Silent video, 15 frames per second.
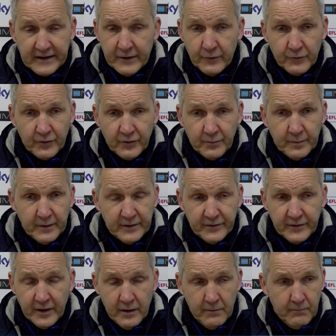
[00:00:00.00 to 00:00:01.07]
else,
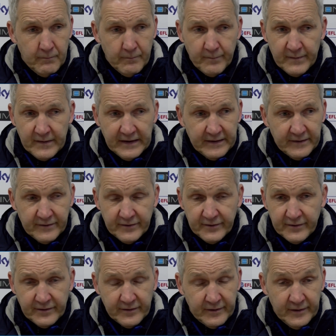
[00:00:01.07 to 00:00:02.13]
but
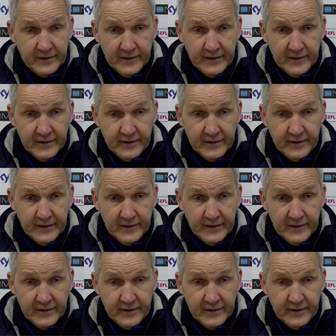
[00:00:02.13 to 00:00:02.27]
there's